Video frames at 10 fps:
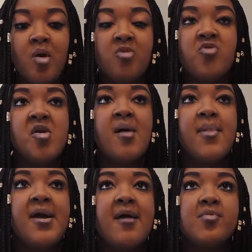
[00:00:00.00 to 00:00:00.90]
I think I
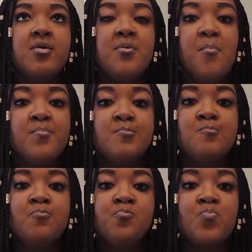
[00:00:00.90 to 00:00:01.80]
may have to
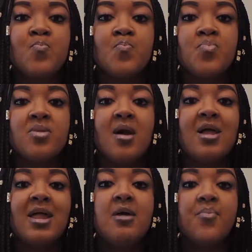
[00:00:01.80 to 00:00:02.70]

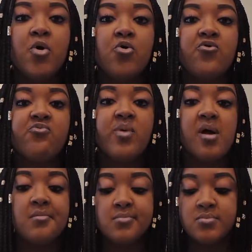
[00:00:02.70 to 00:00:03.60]
I like both,
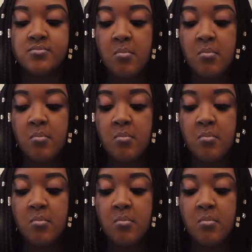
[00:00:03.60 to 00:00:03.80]
but